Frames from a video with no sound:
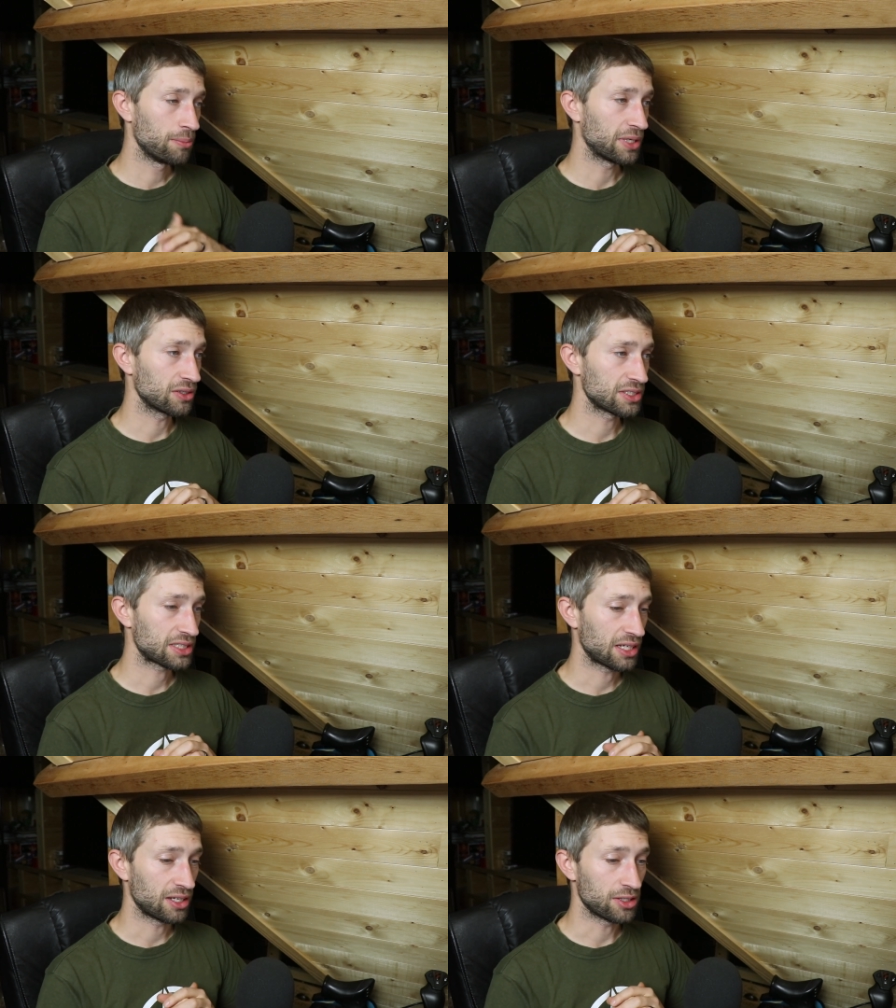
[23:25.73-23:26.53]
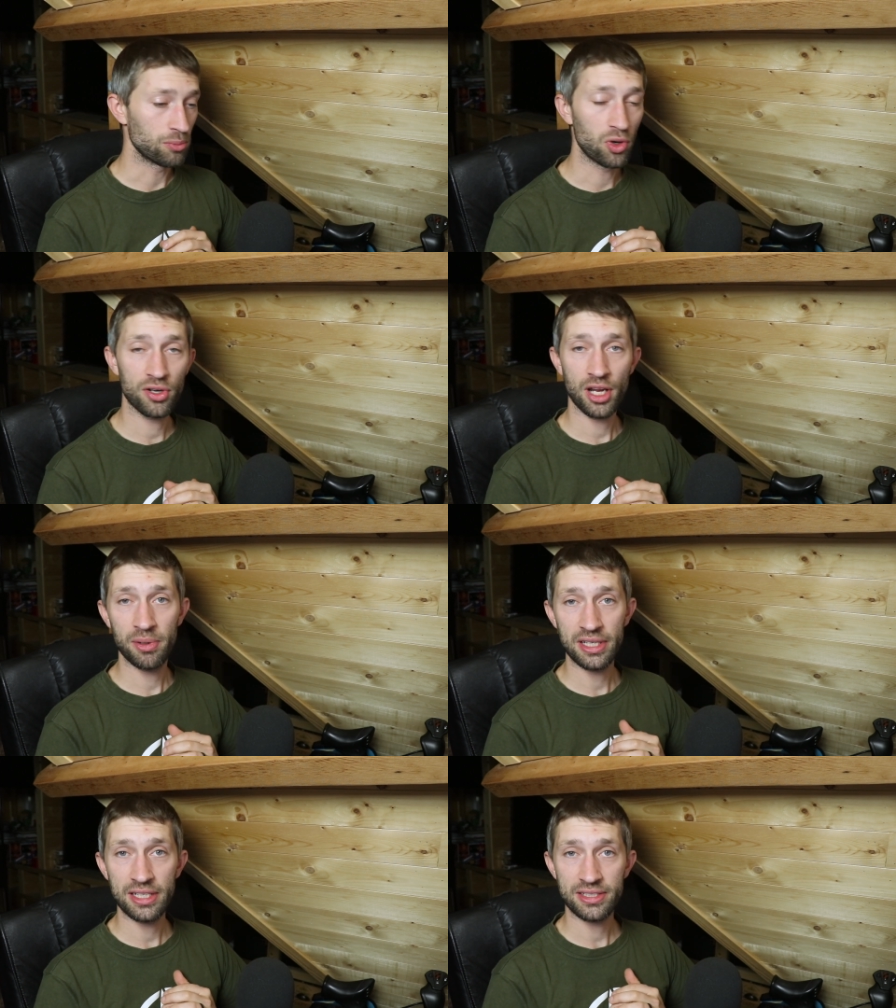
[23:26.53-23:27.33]
Because uh, the more
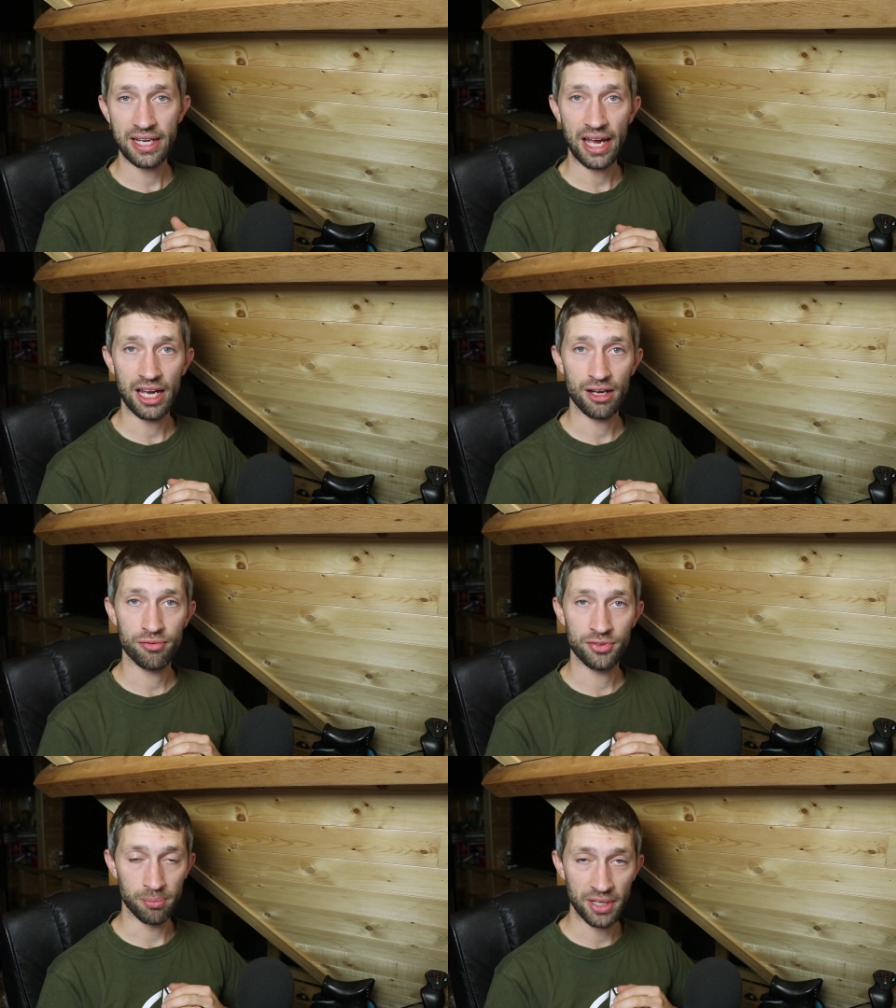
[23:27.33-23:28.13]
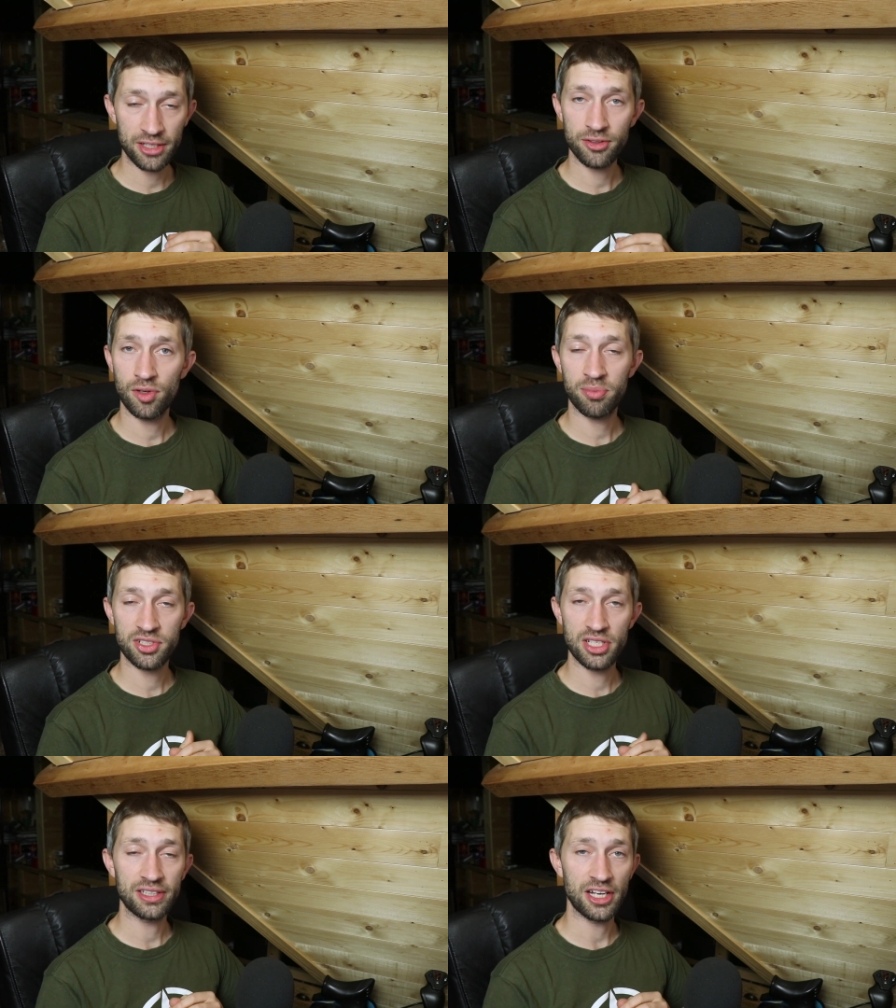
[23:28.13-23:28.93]
nominees they have, the better the
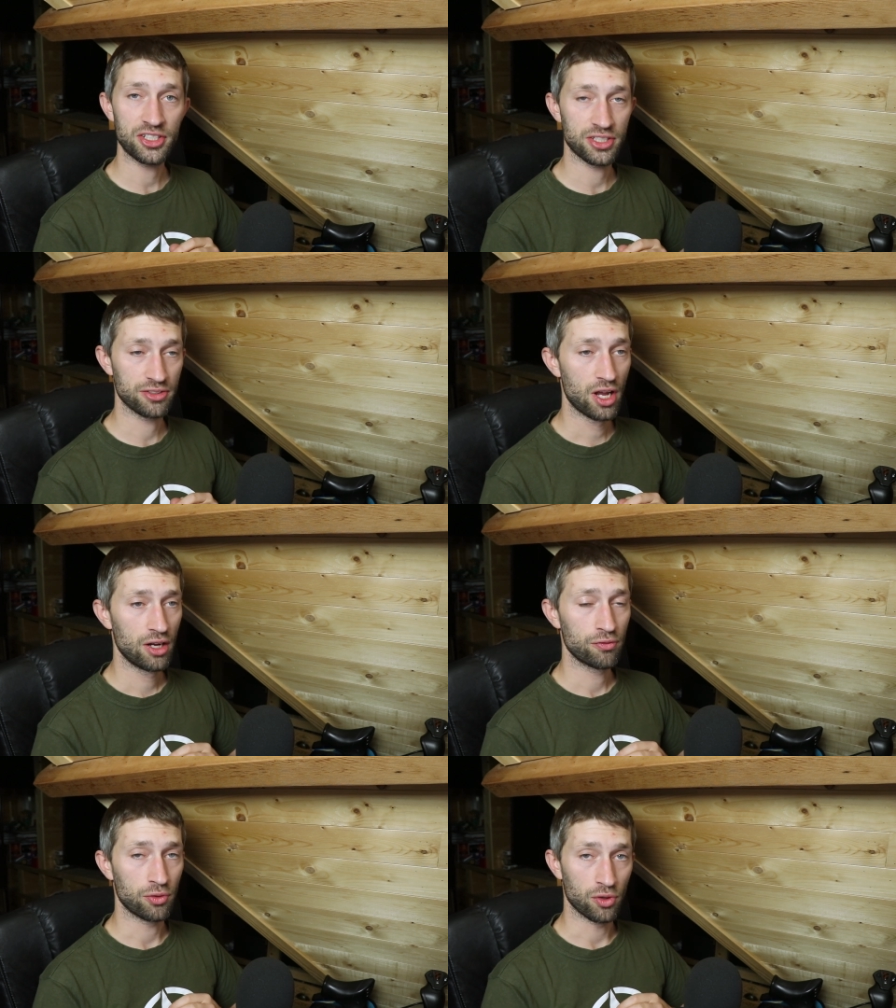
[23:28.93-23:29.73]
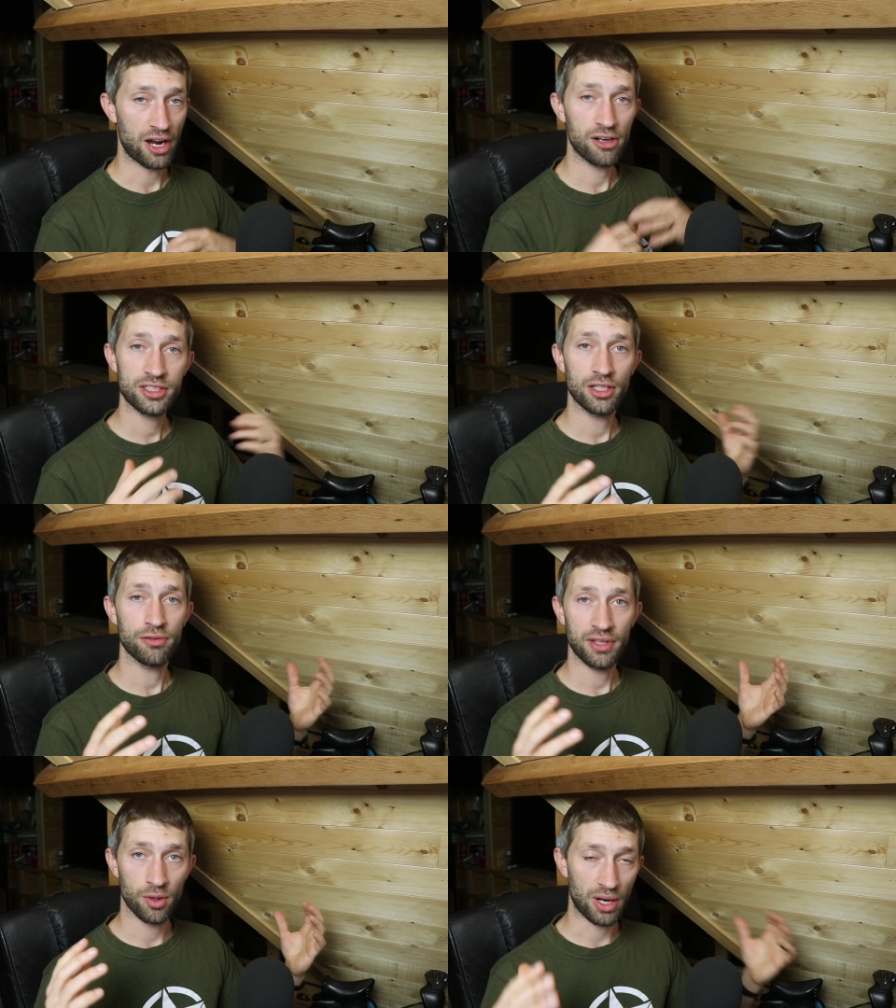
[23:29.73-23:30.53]
representation for
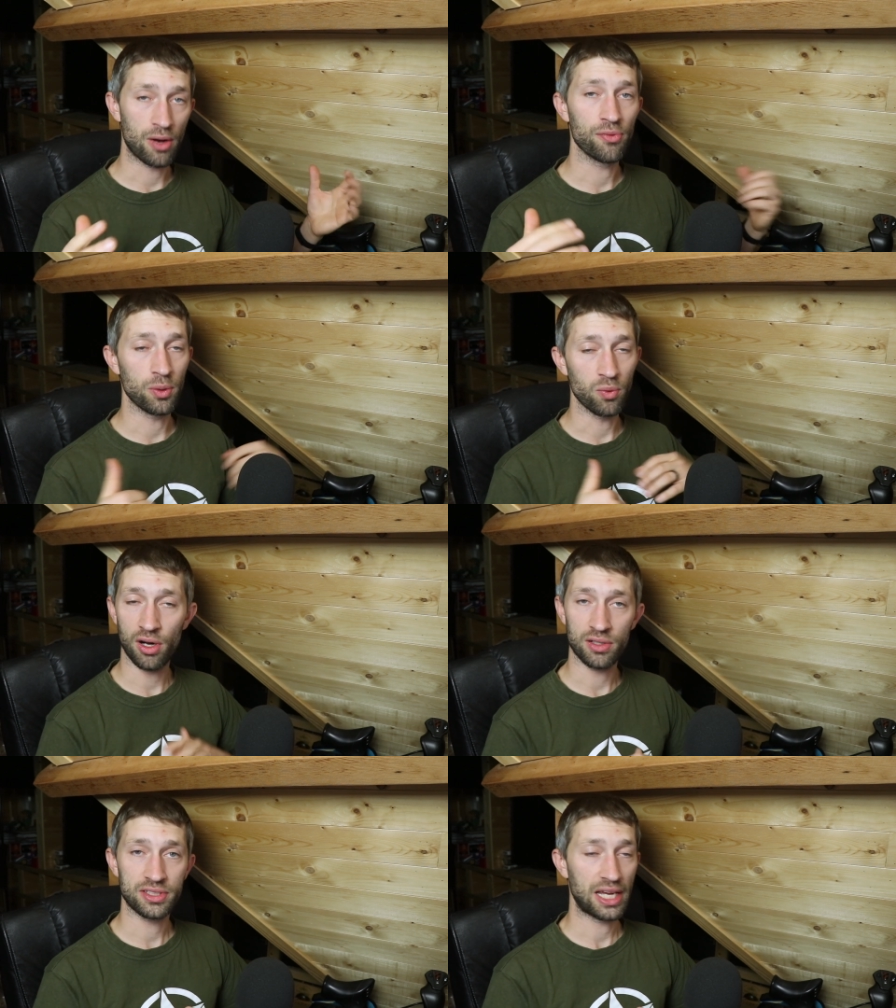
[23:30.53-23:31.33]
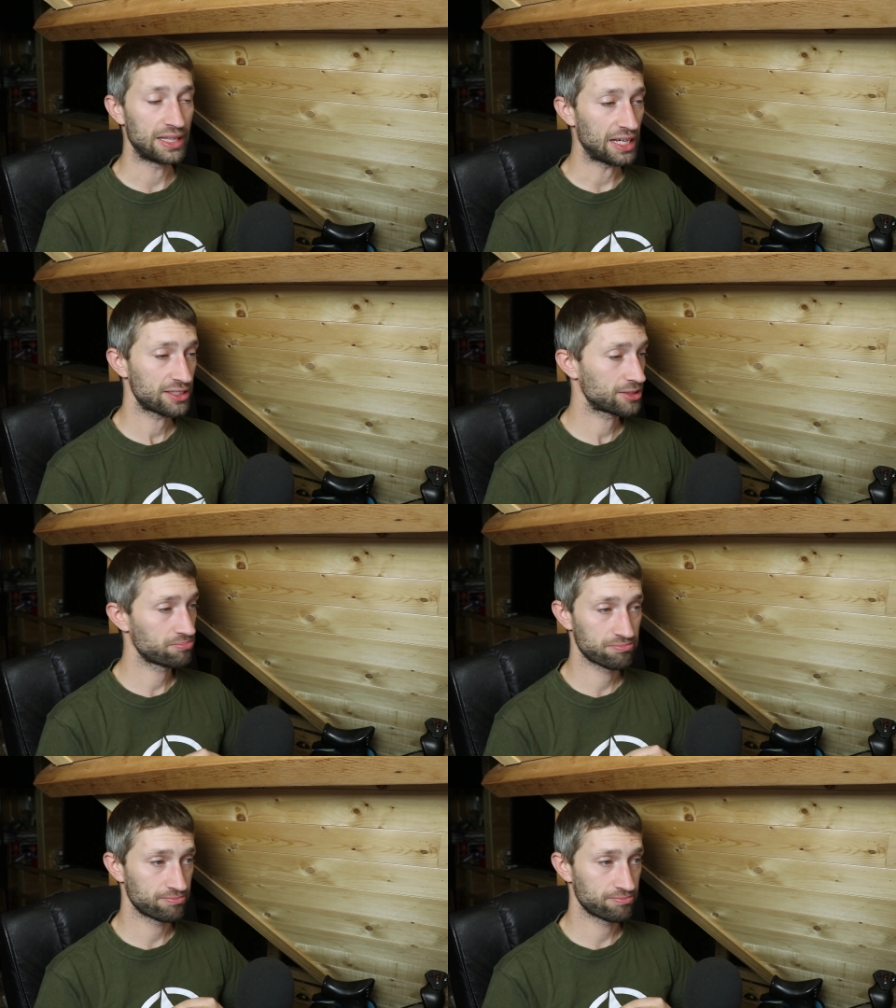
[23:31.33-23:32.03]
Airsoft around the world. And that's